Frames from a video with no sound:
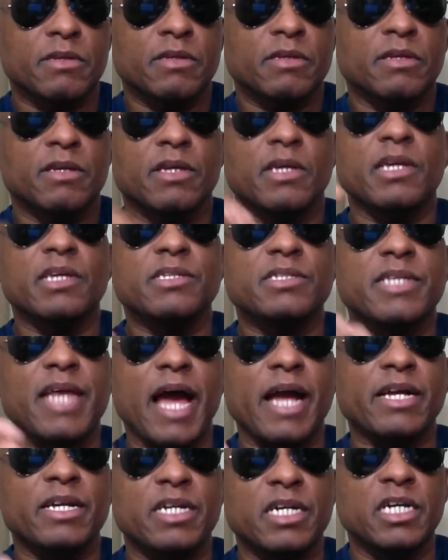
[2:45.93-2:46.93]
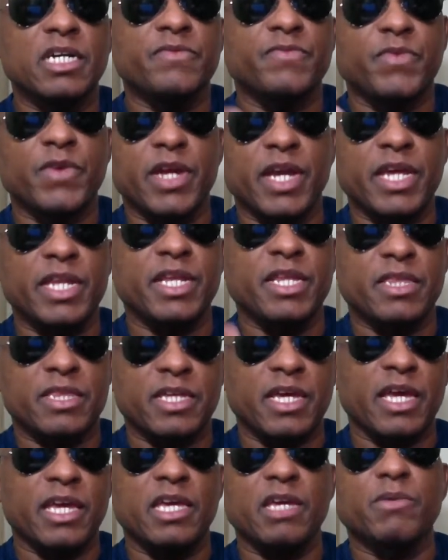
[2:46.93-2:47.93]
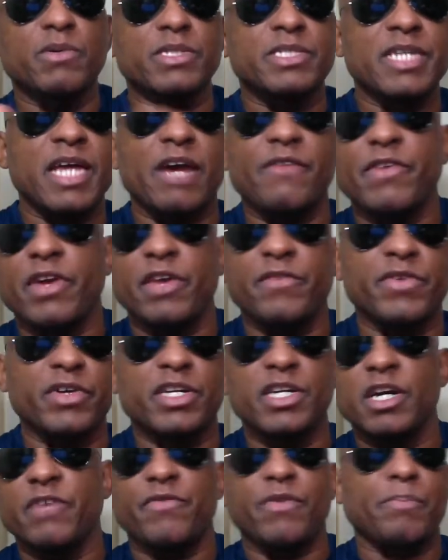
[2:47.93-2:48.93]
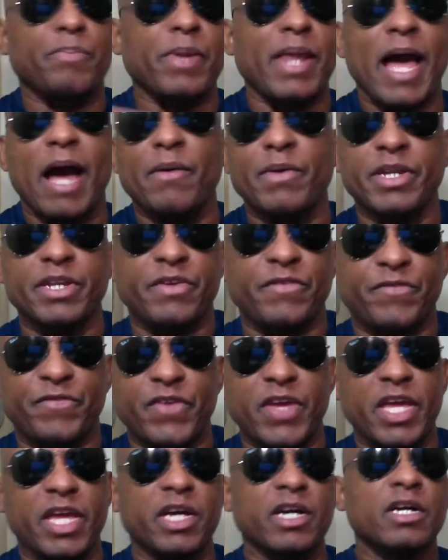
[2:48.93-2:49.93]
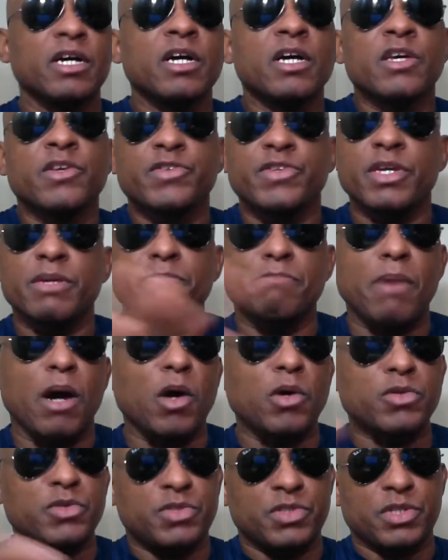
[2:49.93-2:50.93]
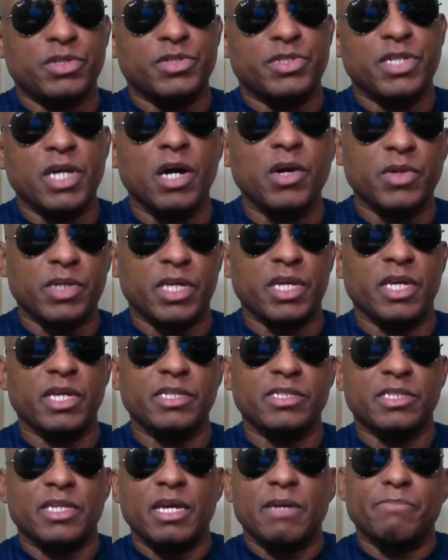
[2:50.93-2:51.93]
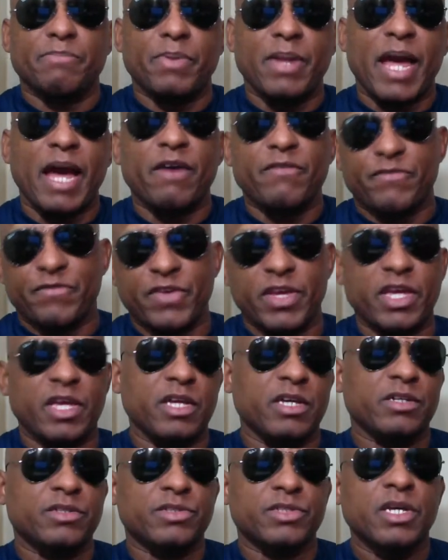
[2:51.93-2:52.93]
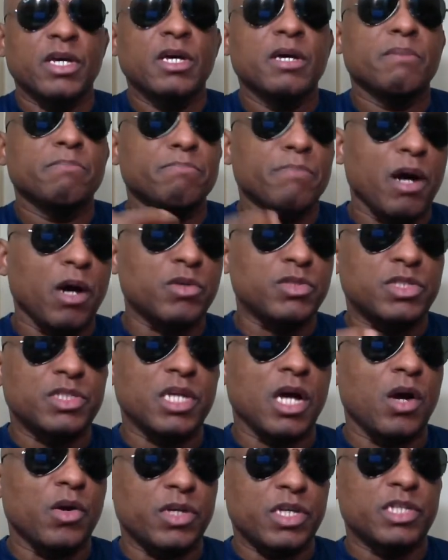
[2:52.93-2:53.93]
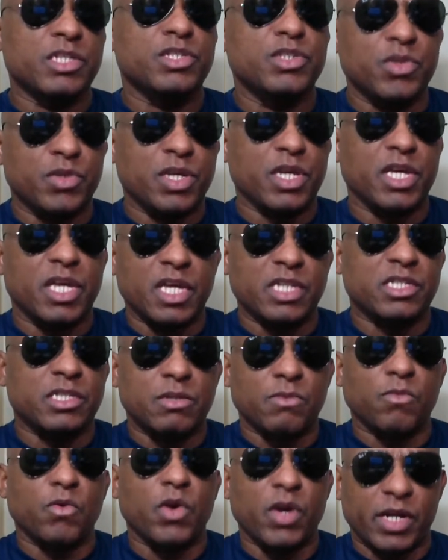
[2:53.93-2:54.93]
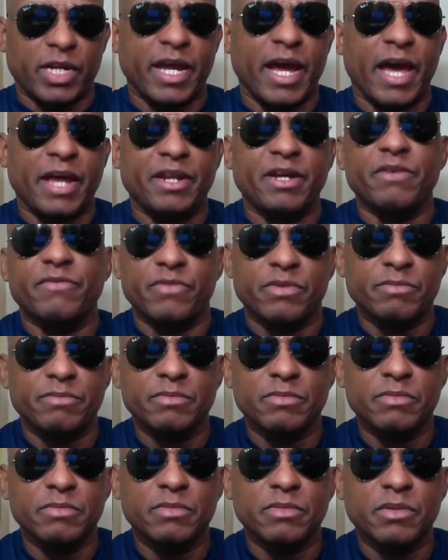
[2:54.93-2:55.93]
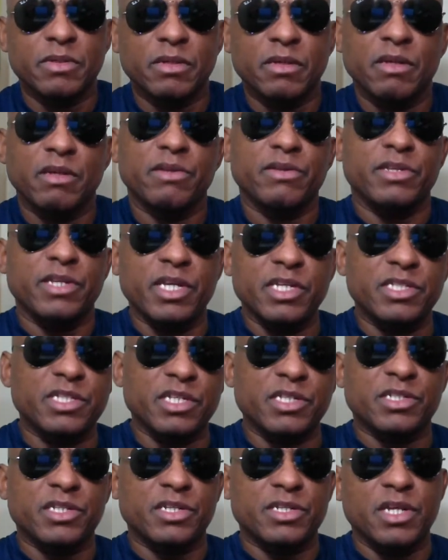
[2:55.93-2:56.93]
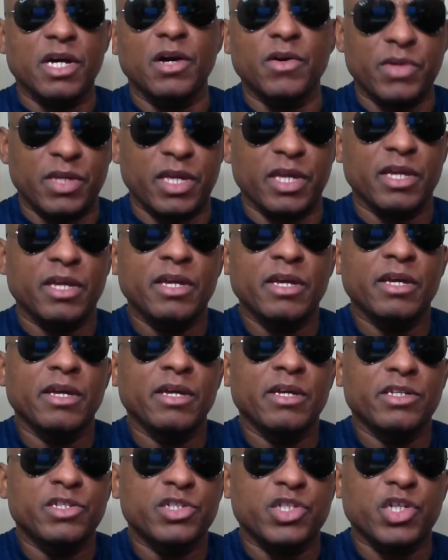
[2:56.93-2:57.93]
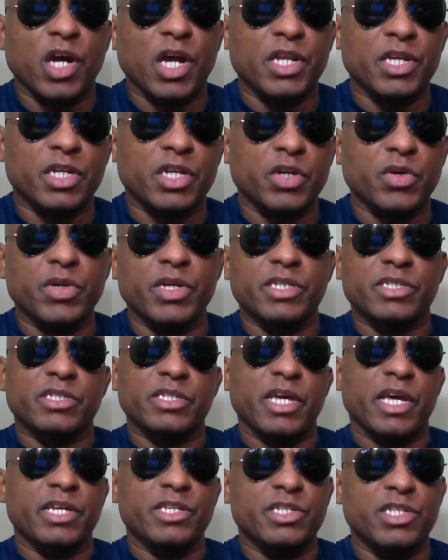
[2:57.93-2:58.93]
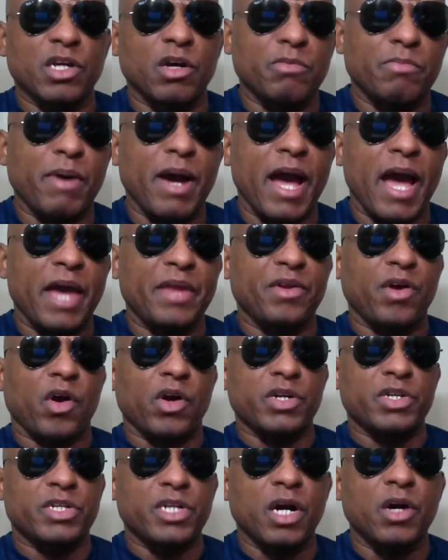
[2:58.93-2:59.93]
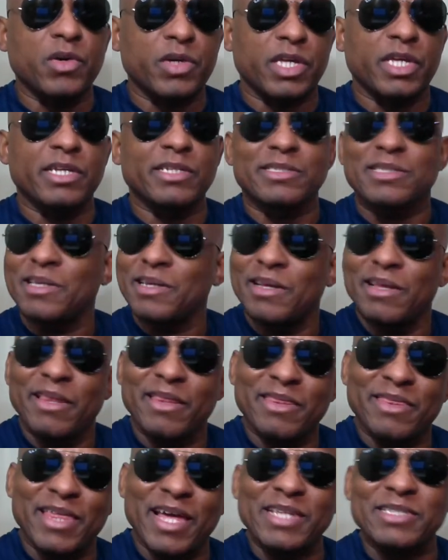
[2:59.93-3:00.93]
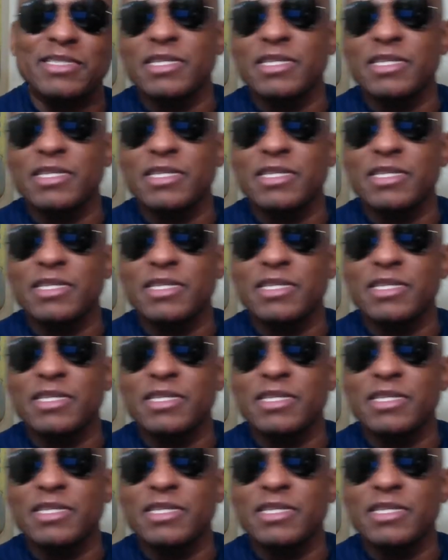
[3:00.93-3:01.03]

He's not good for anything. He was never even good for plowing the field. See, most donkeys can plow fields. Most donkeys you can get some work out of. This is a donkey. Charlie Crist and Joe Biden are donkeys that's